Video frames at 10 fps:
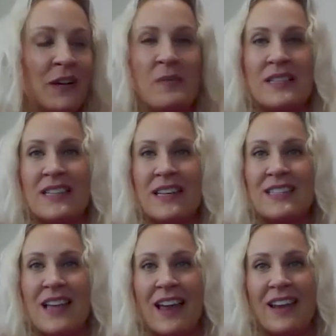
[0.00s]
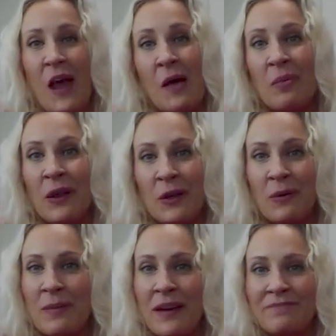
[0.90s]
run a business and help
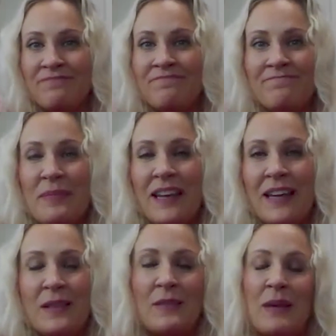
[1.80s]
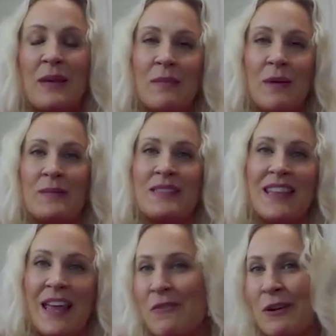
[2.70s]
other women be the moms
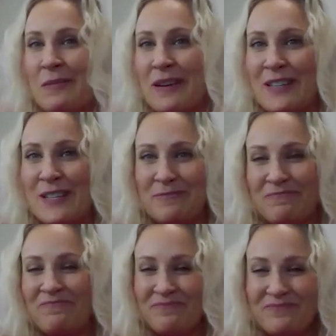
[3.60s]
that they want to be too.